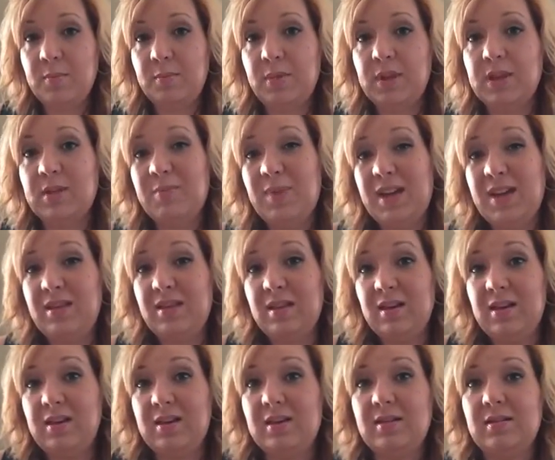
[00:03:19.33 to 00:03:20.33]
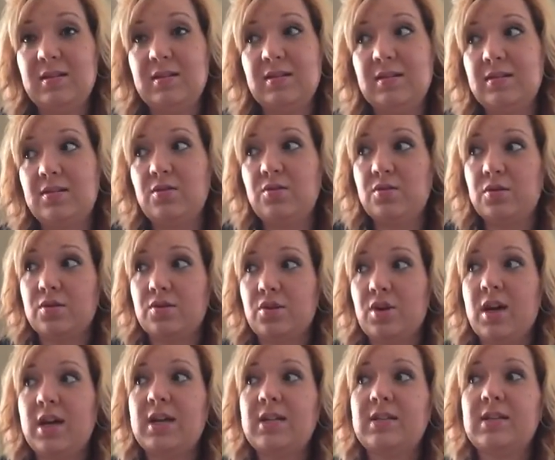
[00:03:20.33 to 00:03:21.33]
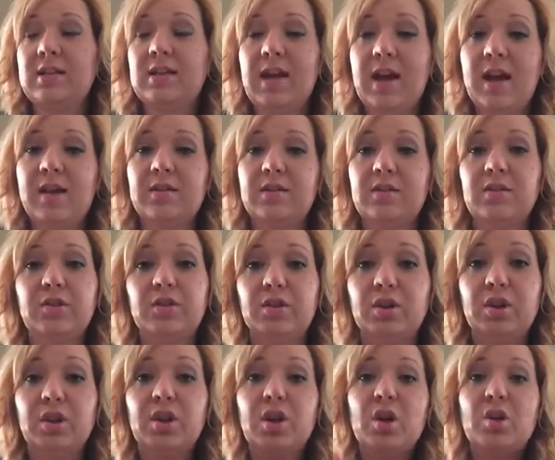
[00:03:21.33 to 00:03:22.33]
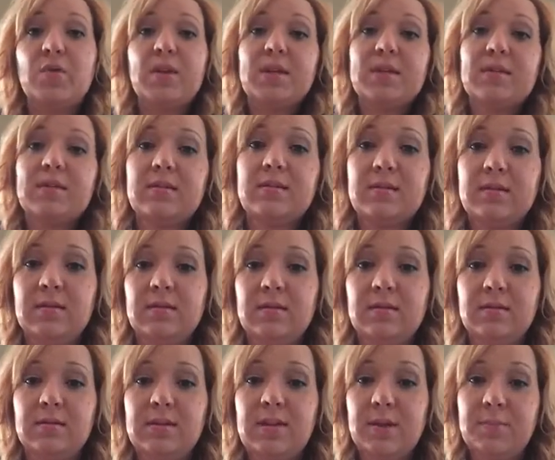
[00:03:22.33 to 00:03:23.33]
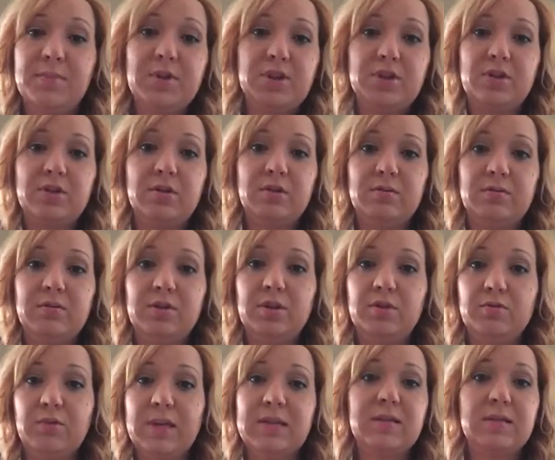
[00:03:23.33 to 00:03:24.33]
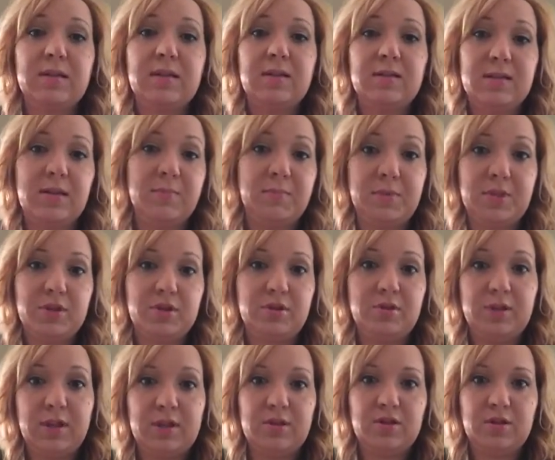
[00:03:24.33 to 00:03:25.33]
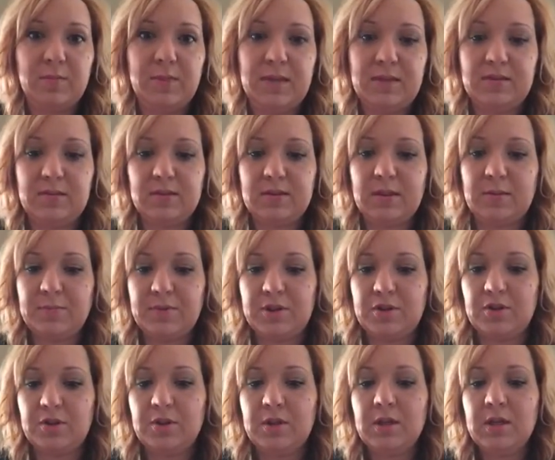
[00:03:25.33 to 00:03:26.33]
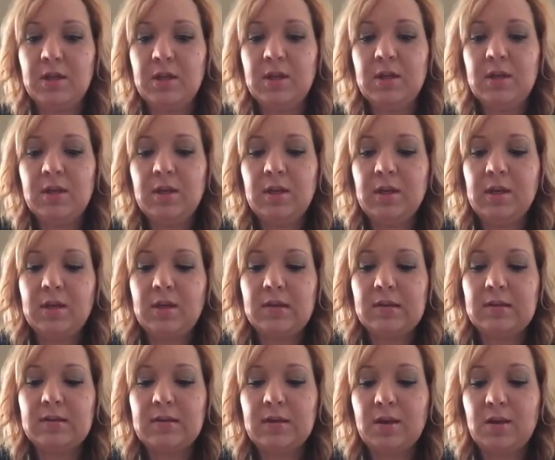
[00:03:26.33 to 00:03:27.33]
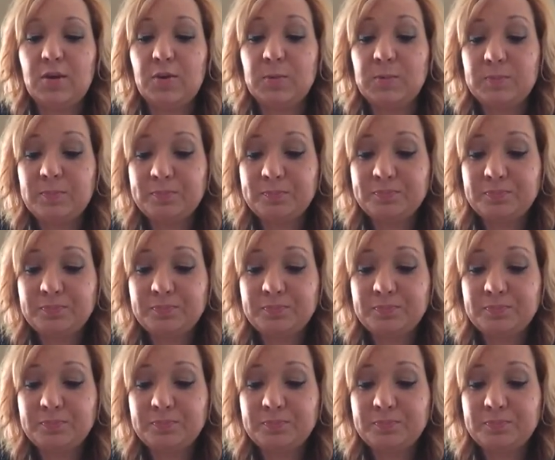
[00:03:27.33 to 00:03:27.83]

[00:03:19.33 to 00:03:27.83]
But the main thing is you're trying to get your lowest temperature, your resting temperature. That's your basal temperature. So